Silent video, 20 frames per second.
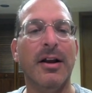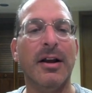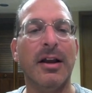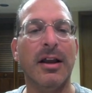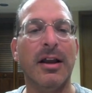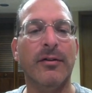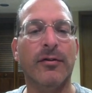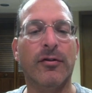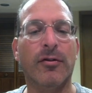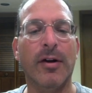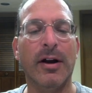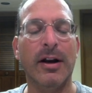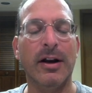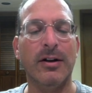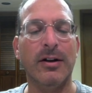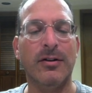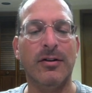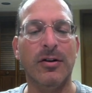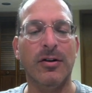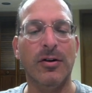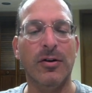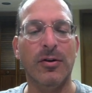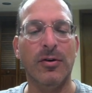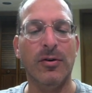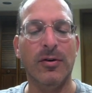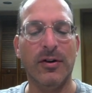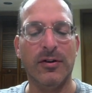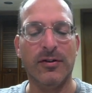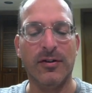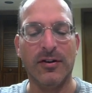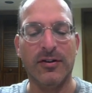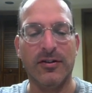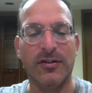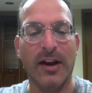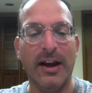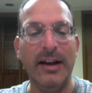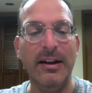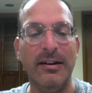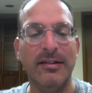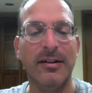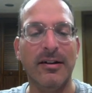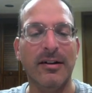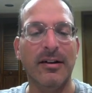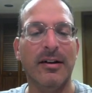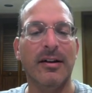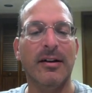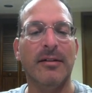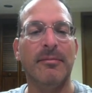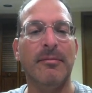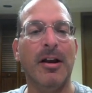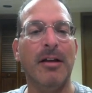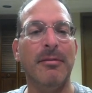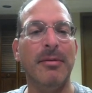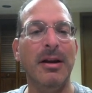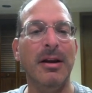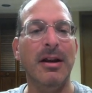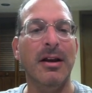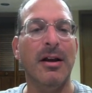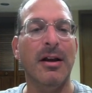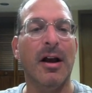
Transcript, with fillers: Give credit to is to cite maybe.